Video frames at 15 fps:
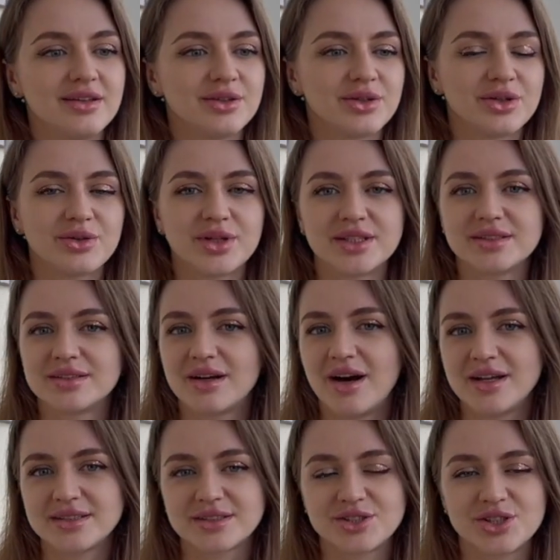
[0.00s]
Like you can
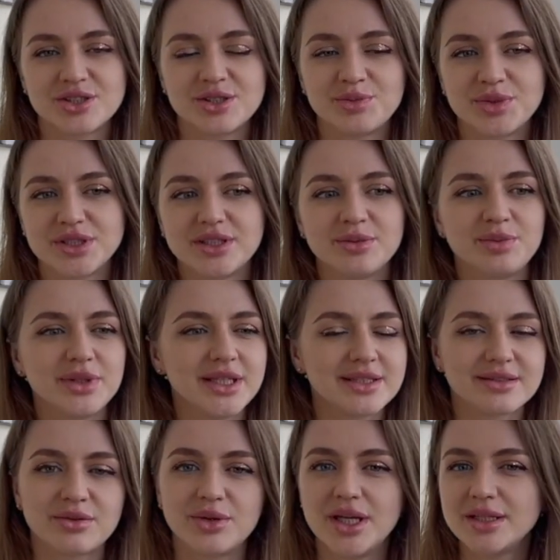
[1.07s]
ask ChatGPT, please
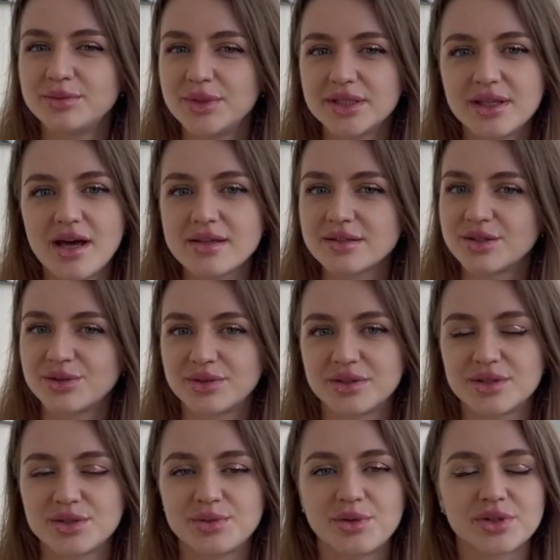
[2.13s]
create me a task using
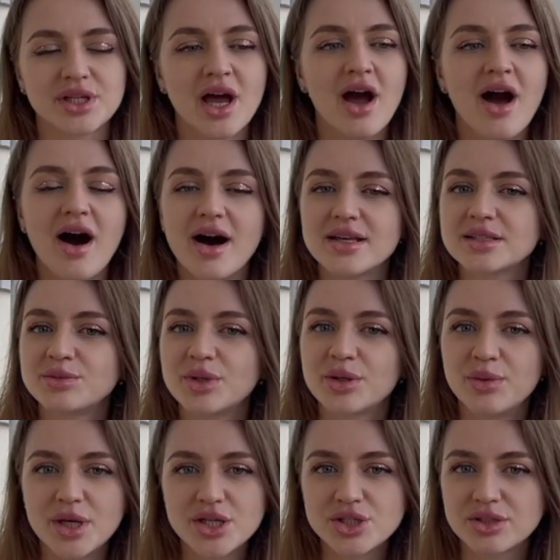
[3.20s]
this word. Ask me a
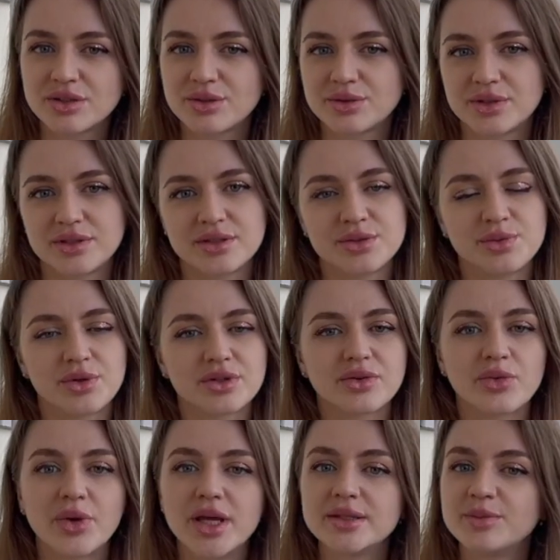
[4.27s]
question using this word.
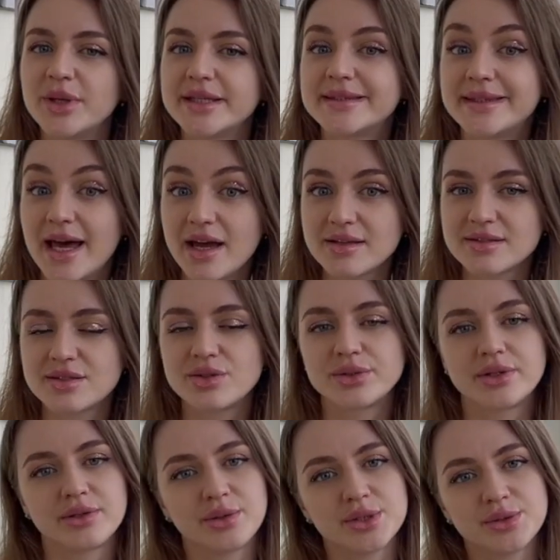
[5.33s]
Create me a text
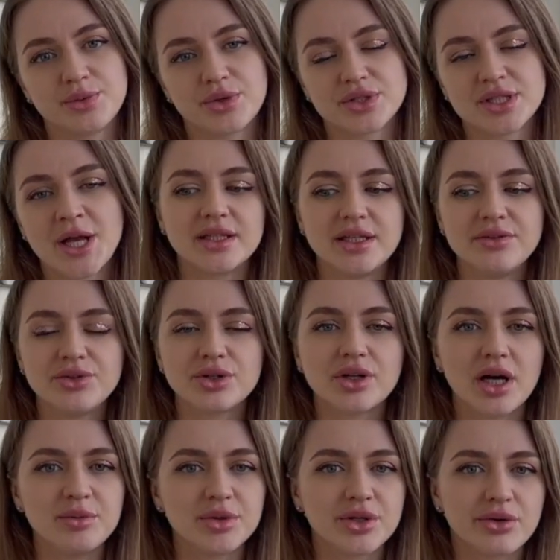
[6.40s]
using this word. And if you
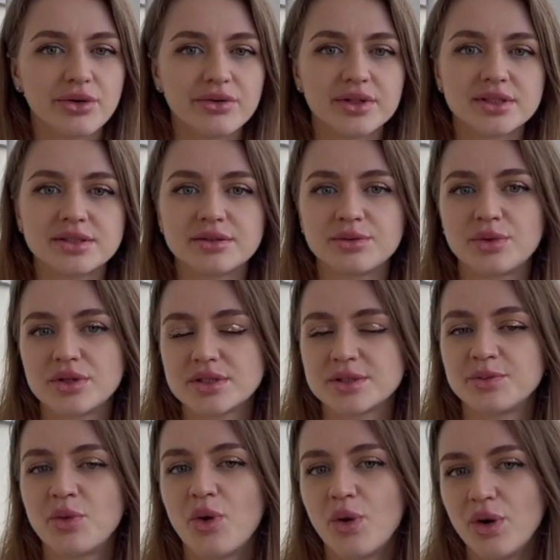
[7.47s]
come across these words
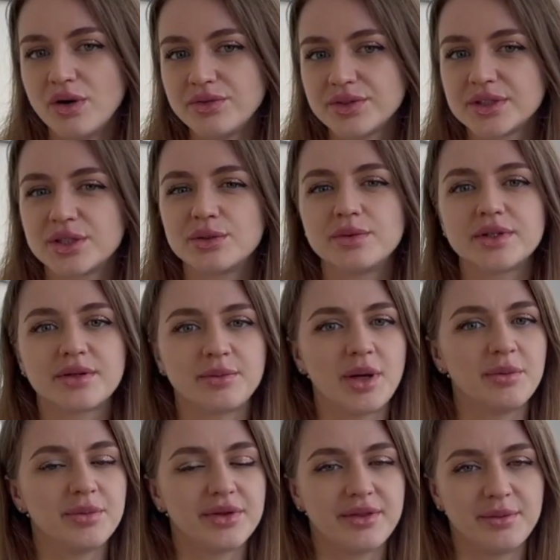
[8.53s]
more often, you will
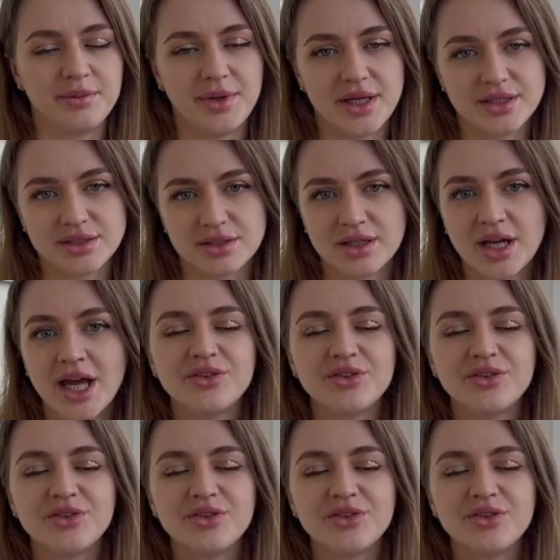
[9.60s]
remember them better.